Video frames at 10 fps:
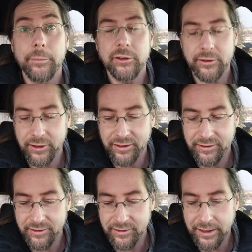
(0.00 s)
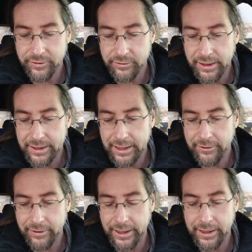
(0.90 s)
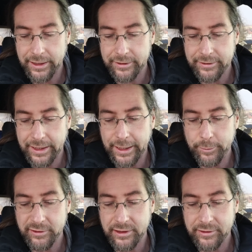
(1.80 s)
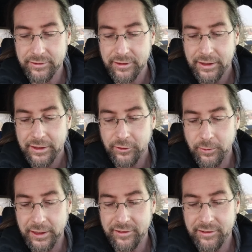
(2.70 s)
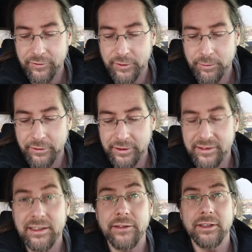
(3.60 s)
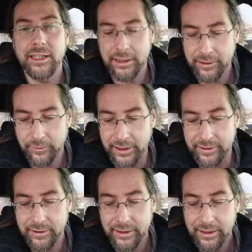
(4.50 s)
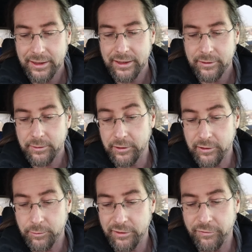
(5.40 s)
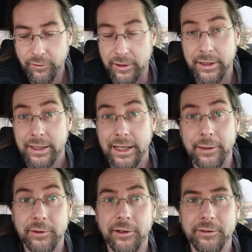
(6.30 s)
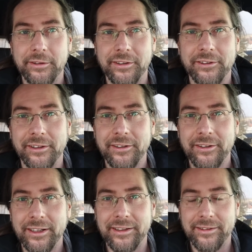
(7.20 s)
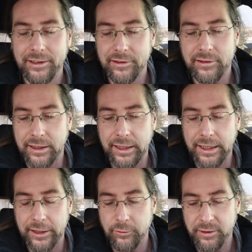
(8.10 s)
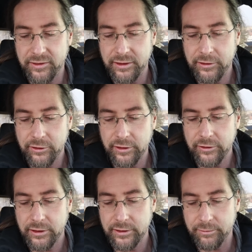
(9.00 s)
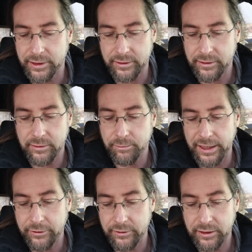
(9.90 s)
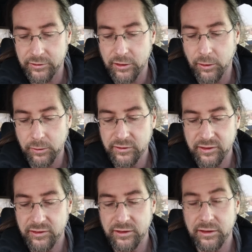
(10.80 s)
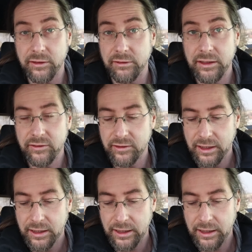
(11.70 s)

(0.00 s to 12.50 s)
I'm charging CCS right now, and the app says 27.7 kilowatt. 27.4. I will go to the charger and see it's a HPC charger, but battery is cold, 16 degrees,